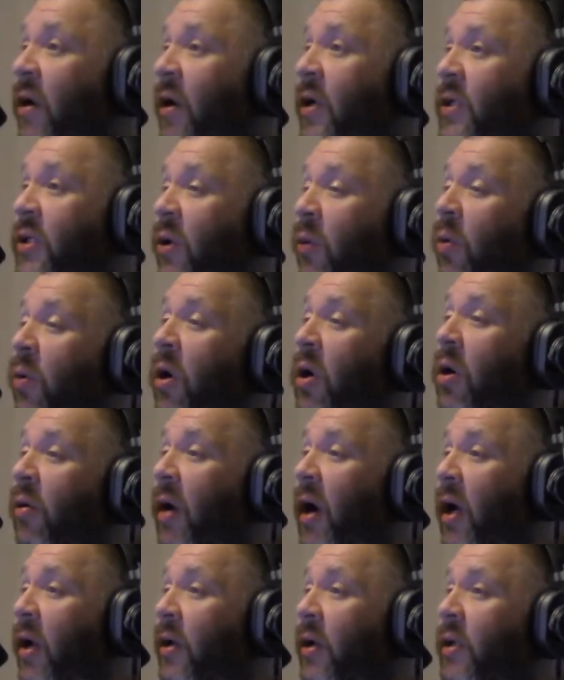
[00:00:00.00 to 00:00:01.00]
to work
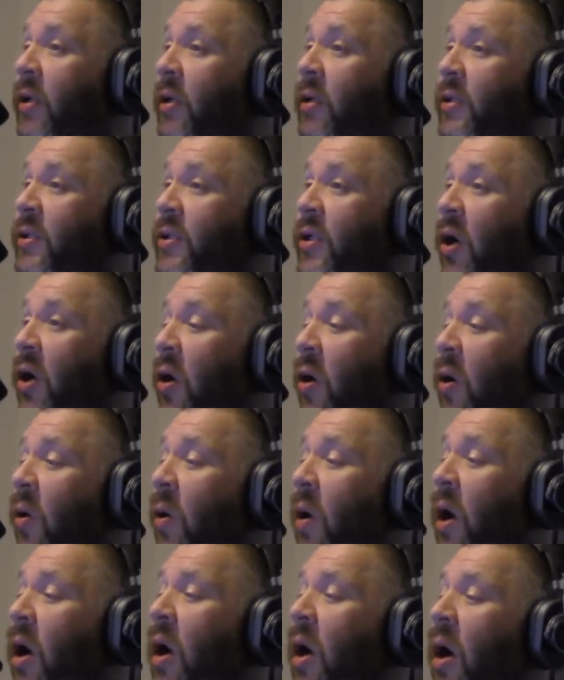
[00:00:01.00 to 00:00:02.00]
around. Yeah. So
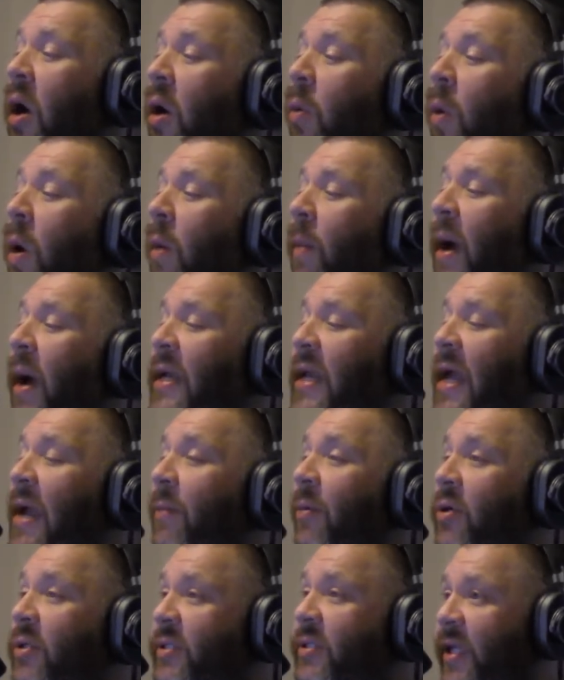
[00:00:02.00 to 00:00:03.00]
well, my
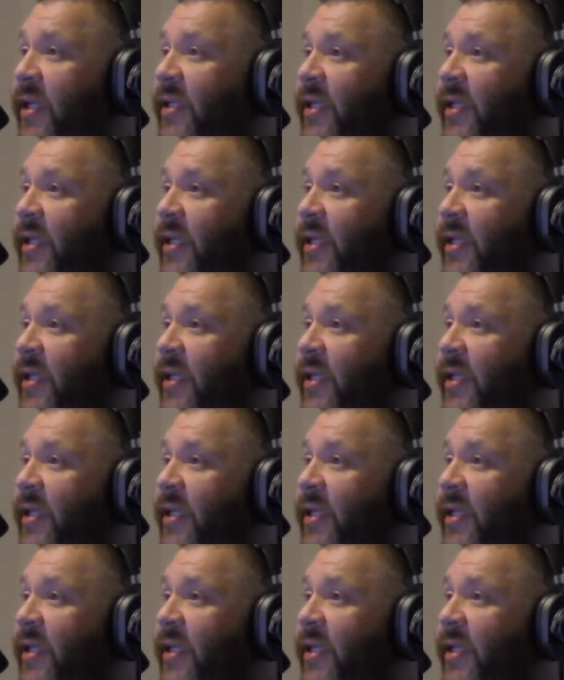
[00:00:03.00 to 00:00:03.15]
neighbor's this